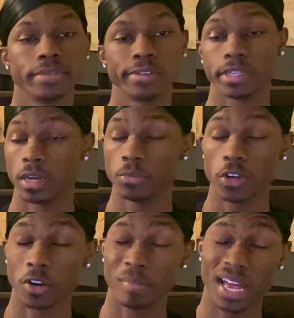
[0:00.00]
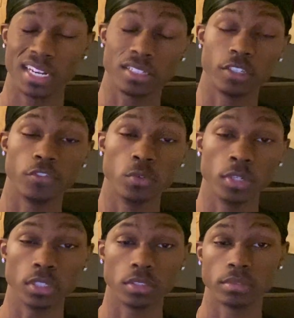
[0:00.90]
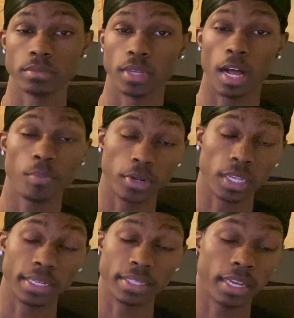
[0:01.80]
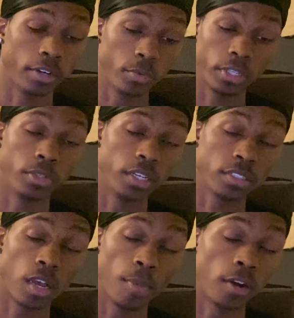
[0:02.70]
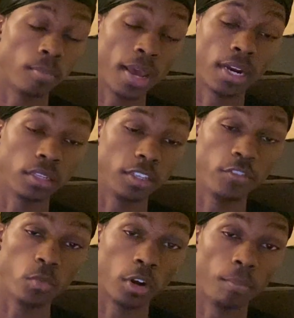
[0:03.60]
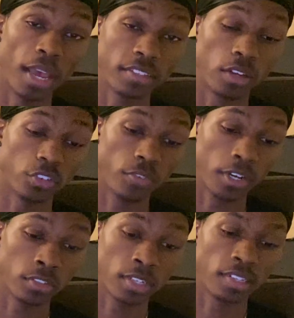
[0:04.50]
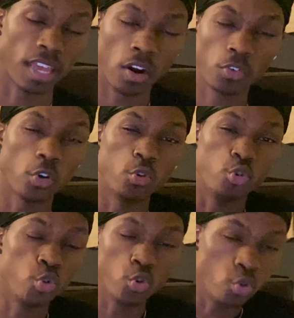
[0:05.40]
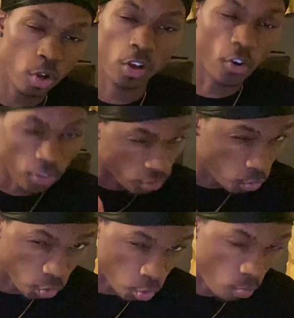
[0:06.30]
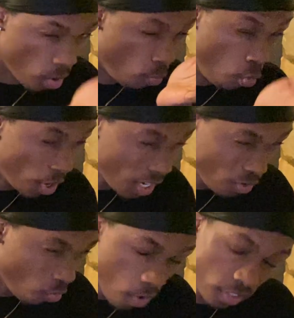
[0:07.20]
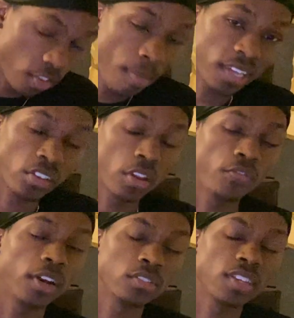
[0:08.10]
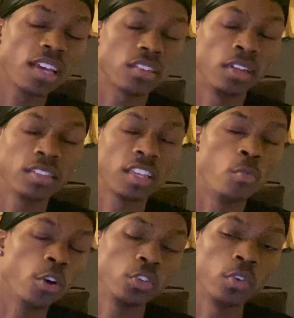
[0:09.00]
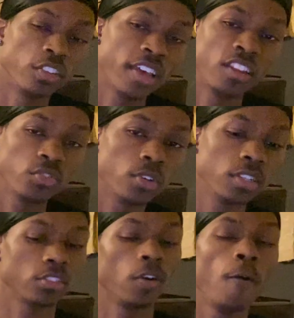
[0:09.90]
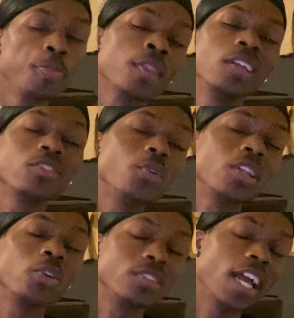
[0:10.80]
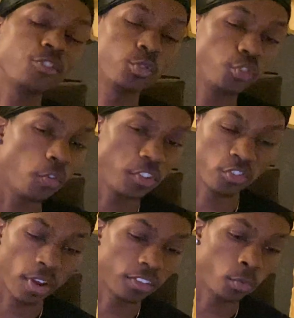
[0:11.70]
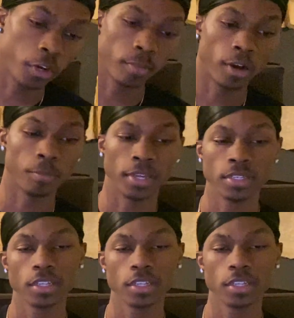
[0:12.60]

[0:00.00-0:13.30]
Comes automatically, if you will. I'll put it like that. It really does come automatically if you want to max out your fighter stats. I don't know who on YouTube wouldn't want to max out their fighter stats unless they weren't doing a challenge run. So this is one of those natural trophies you don't have to worry about, man.